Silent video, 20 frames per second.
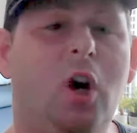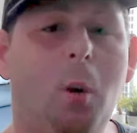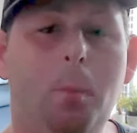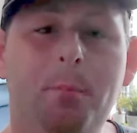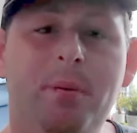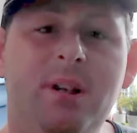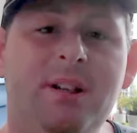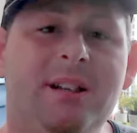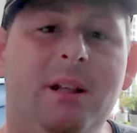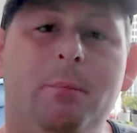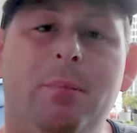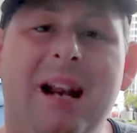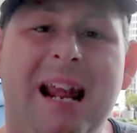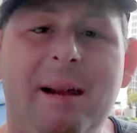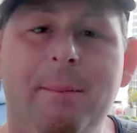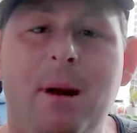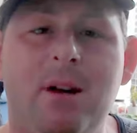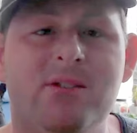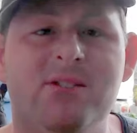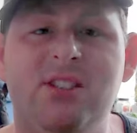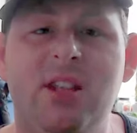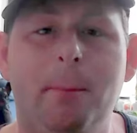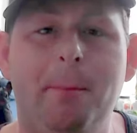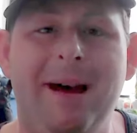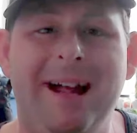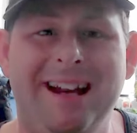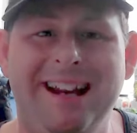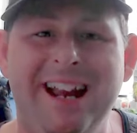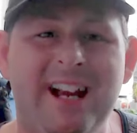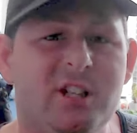the blame on
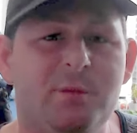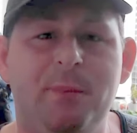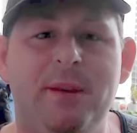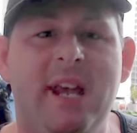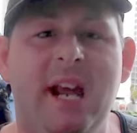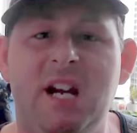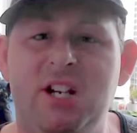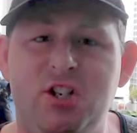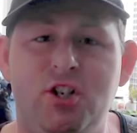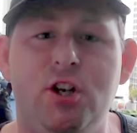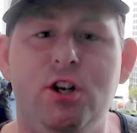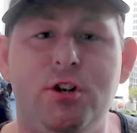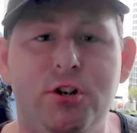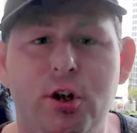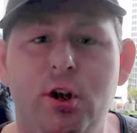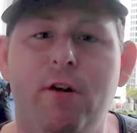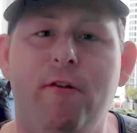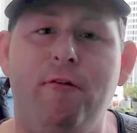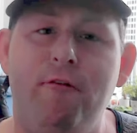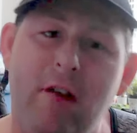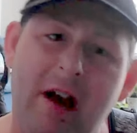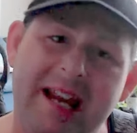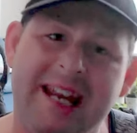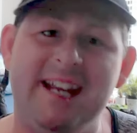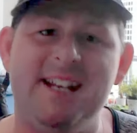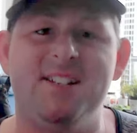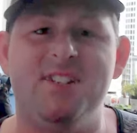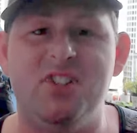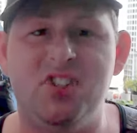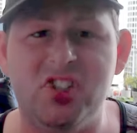somebody else because you're too
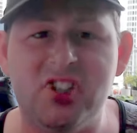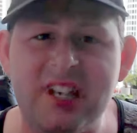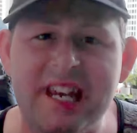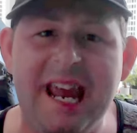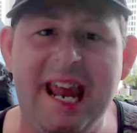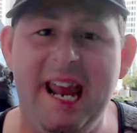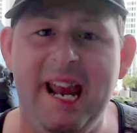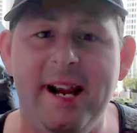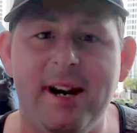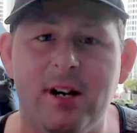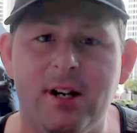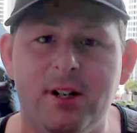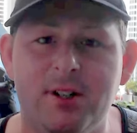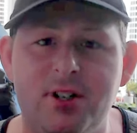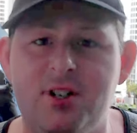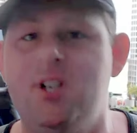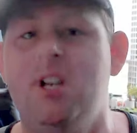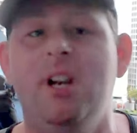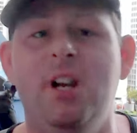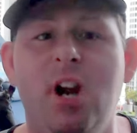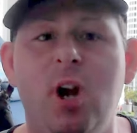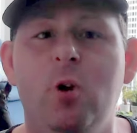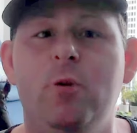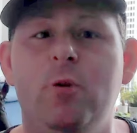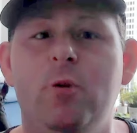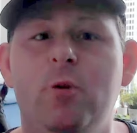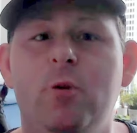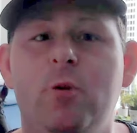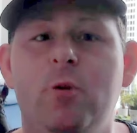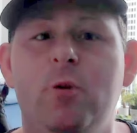fucking scared to know
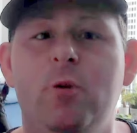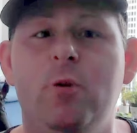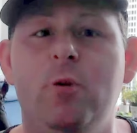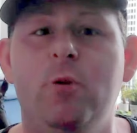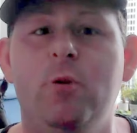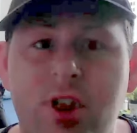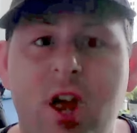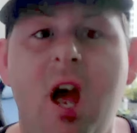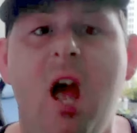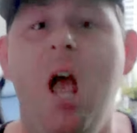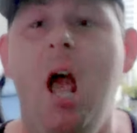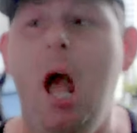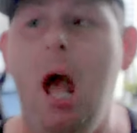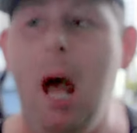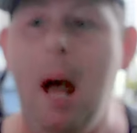the truth